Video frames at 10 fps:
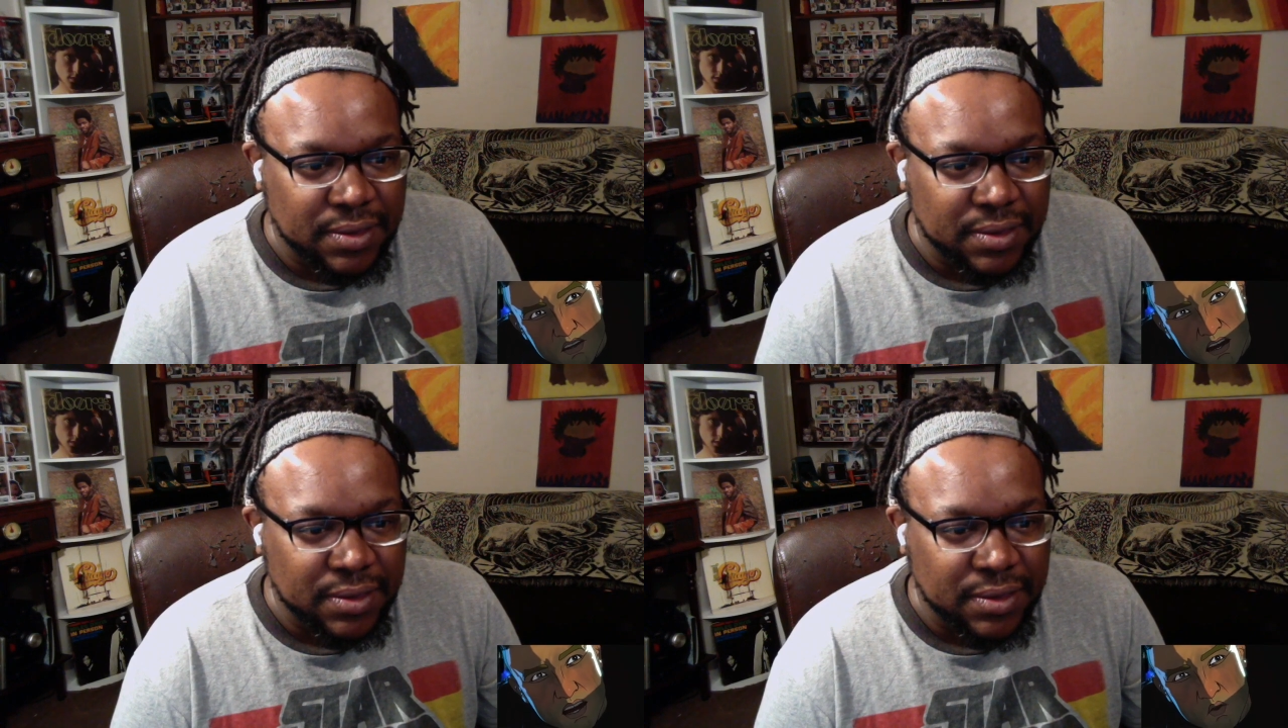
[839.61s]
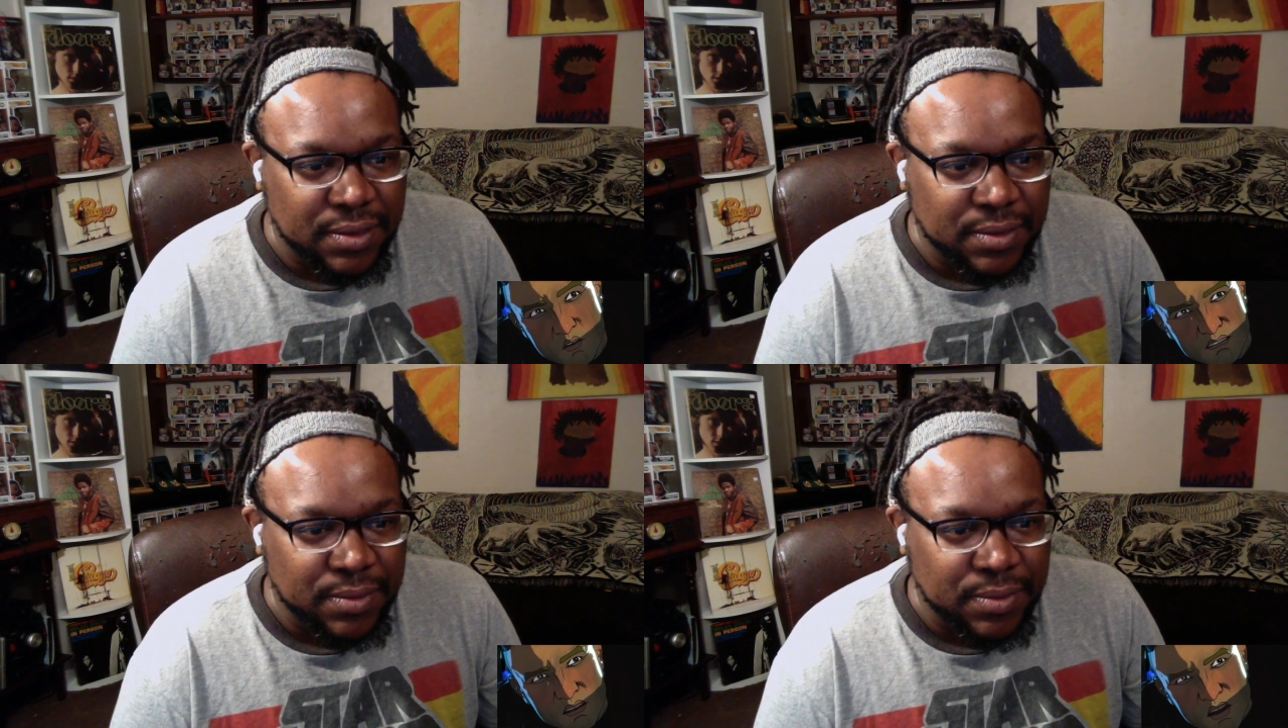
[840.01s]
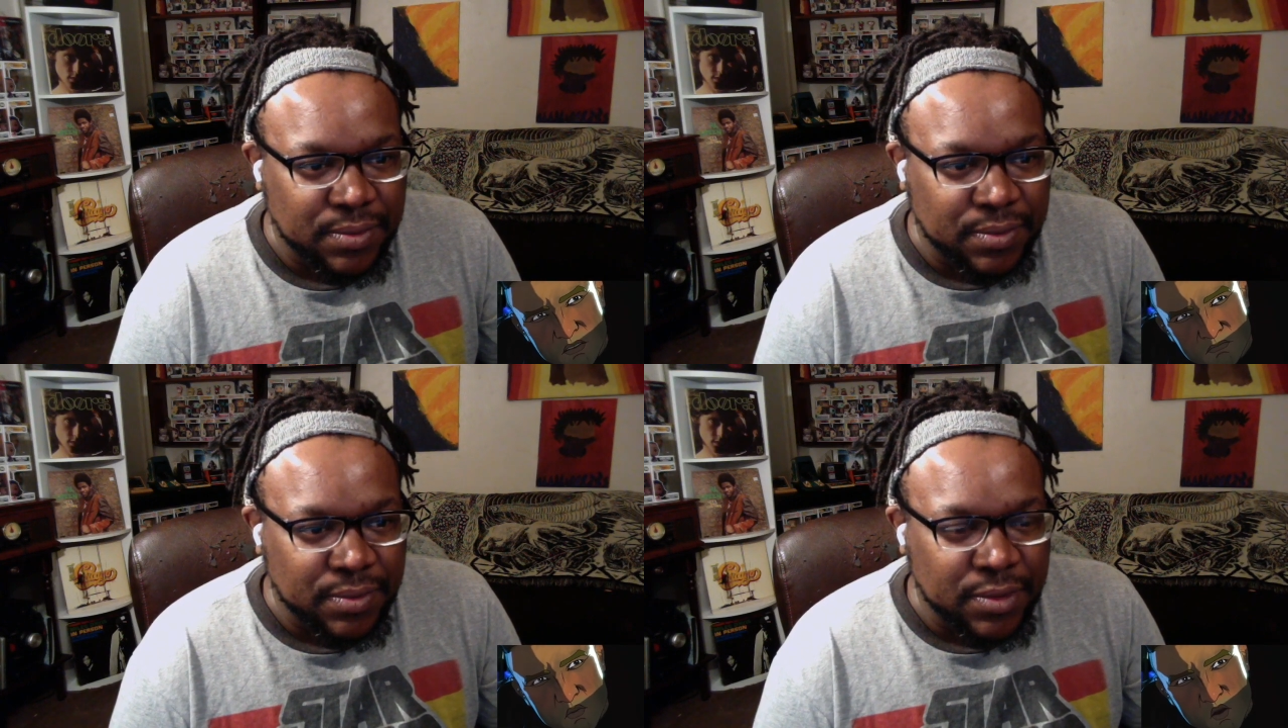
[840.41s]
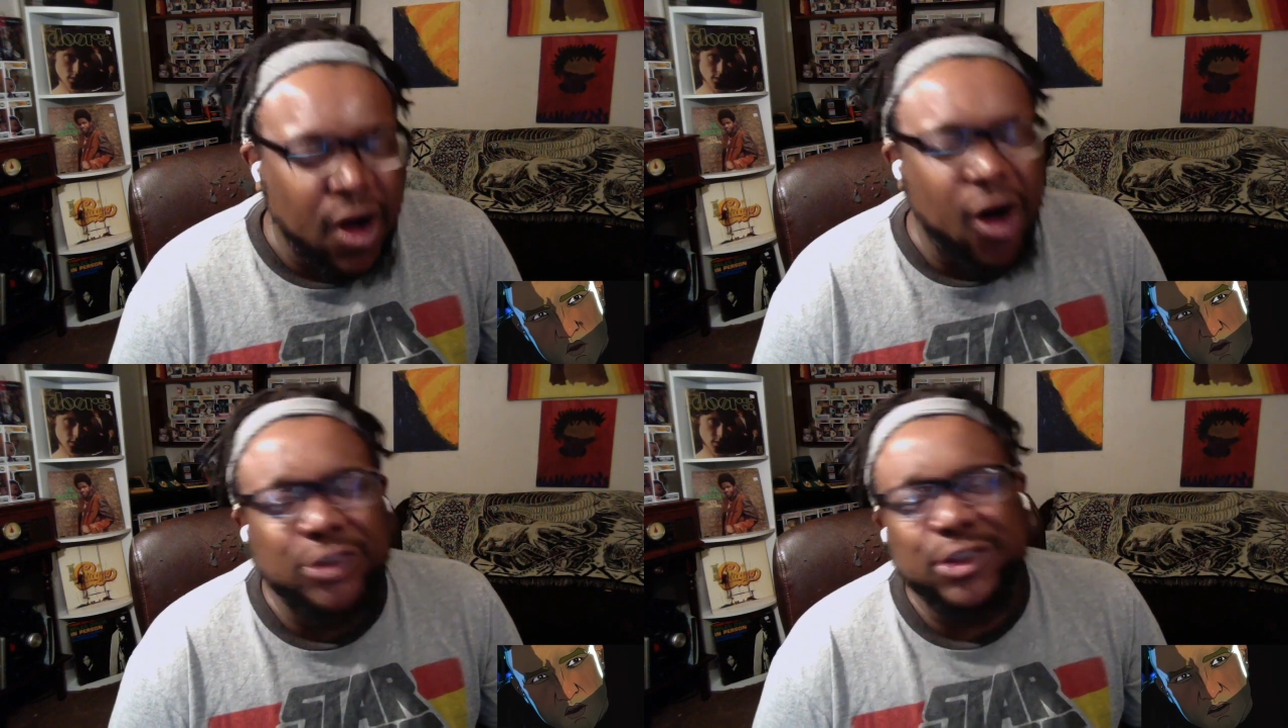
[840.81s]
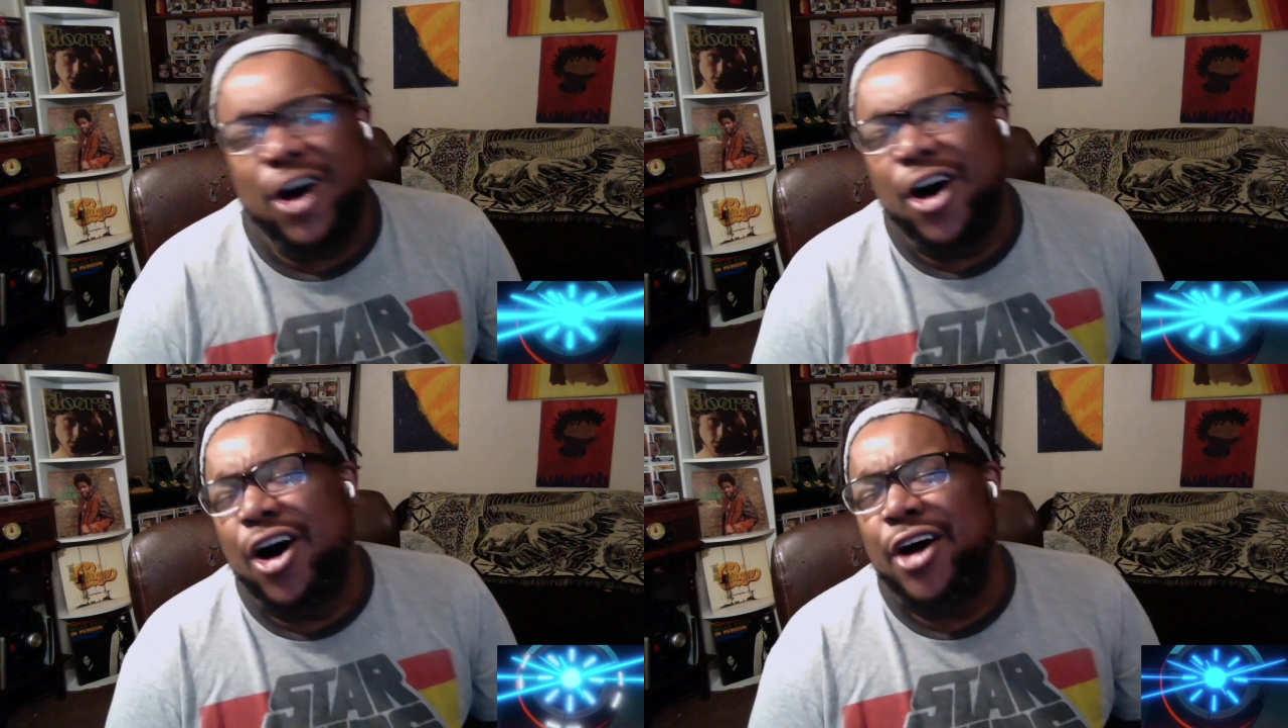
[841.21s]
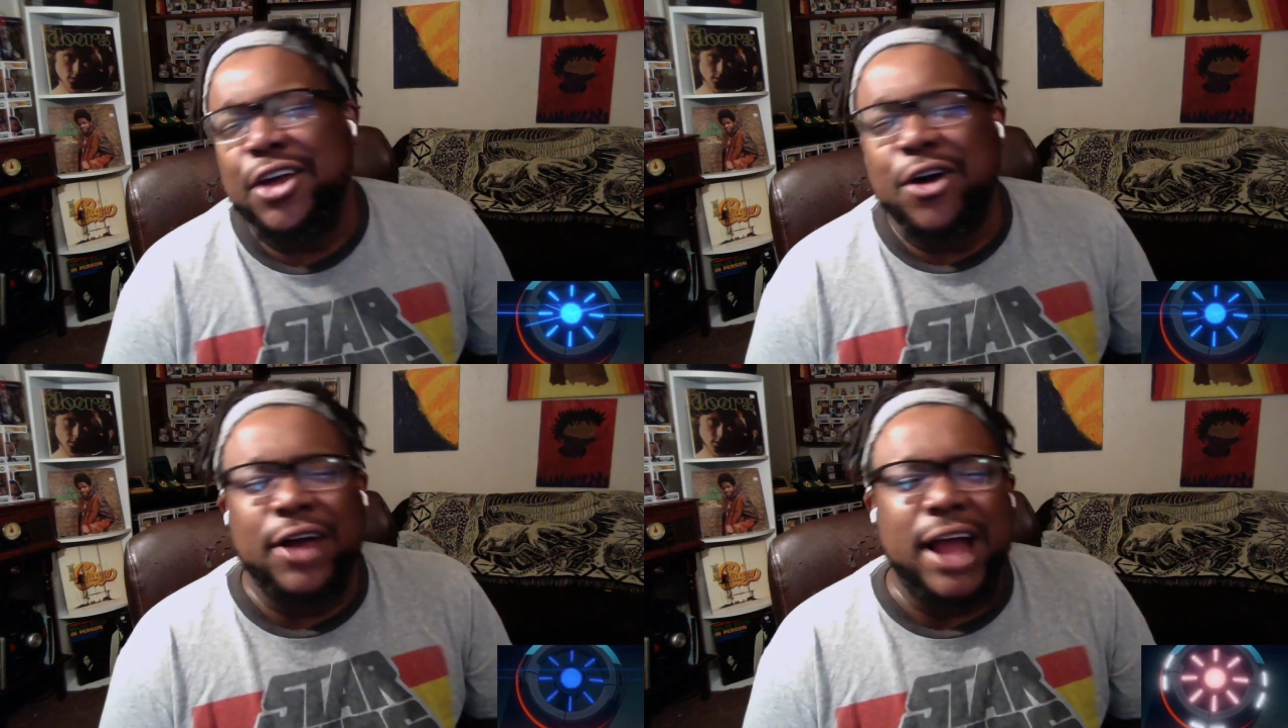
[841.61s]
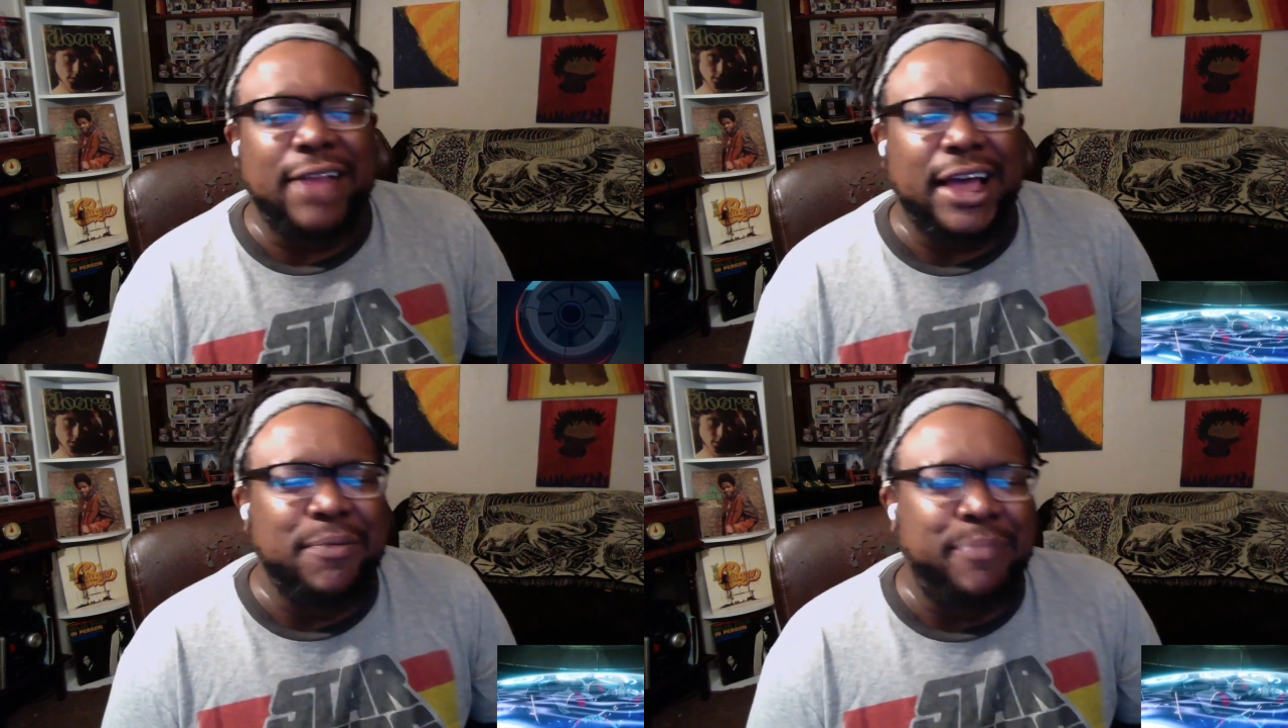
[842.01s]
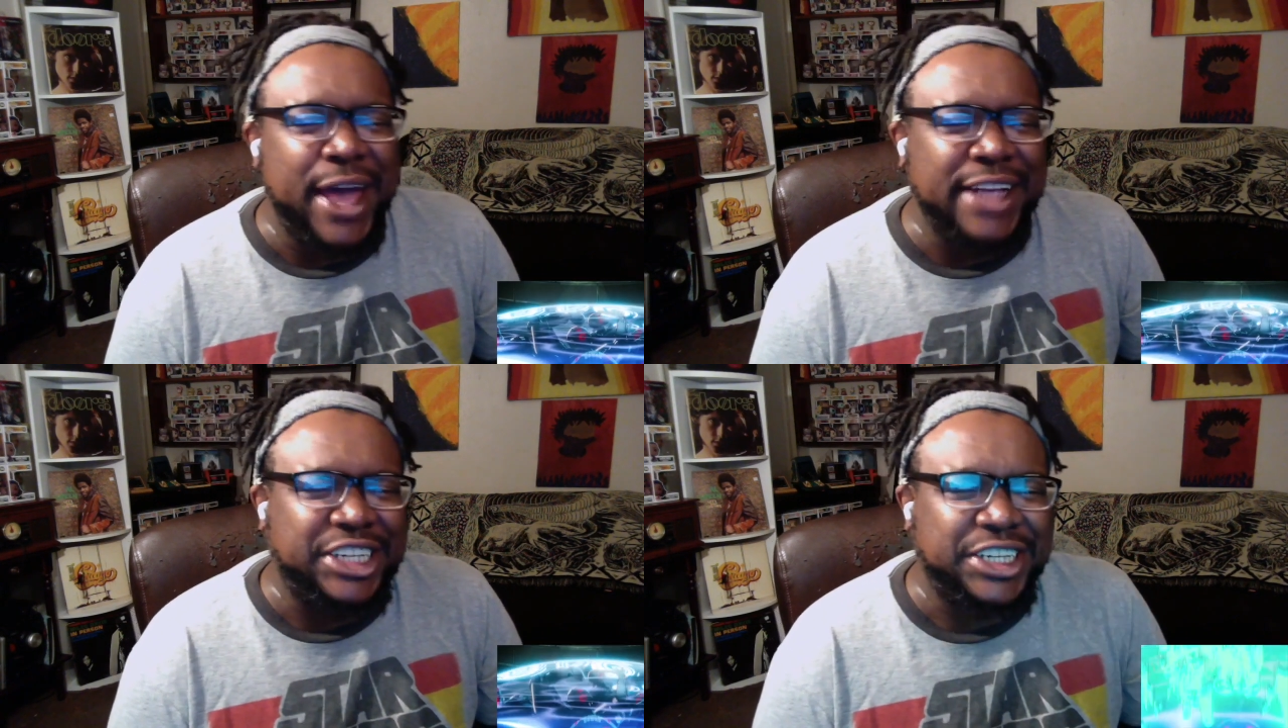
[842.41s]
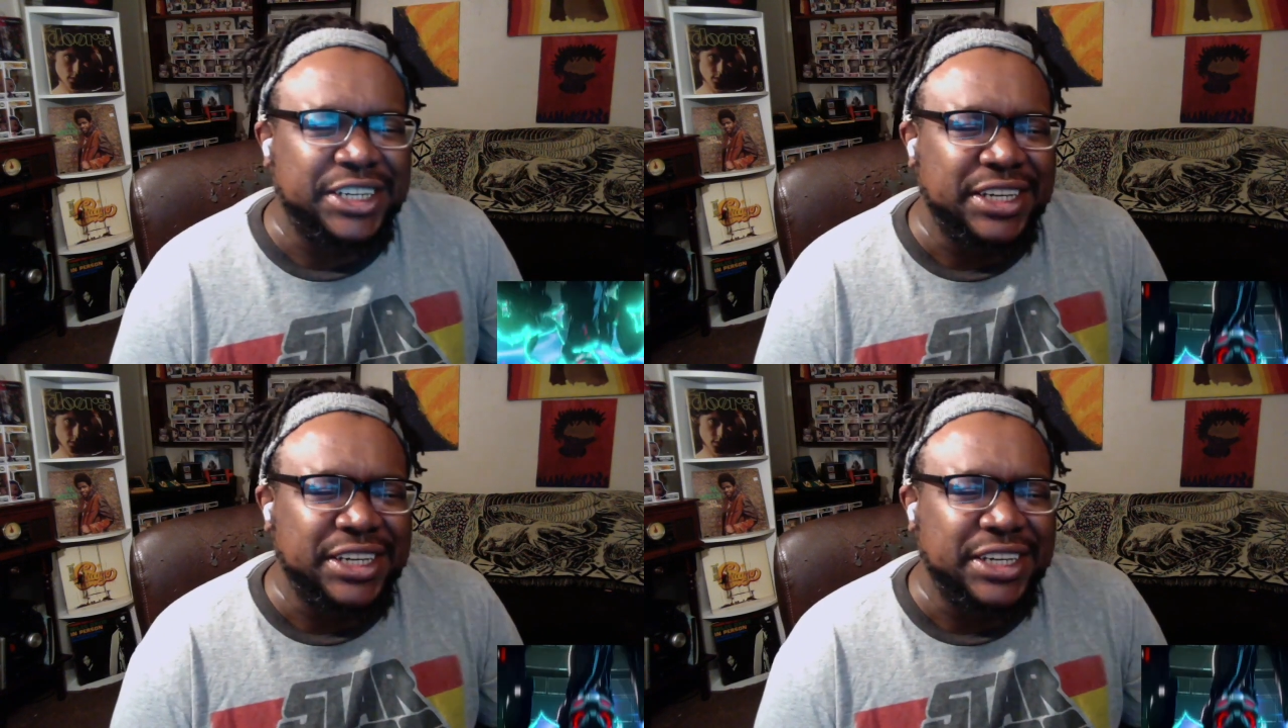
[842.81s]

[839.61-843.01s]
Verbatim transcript: I don't want to fight anymore. Oh, oh, you going out like a bitch!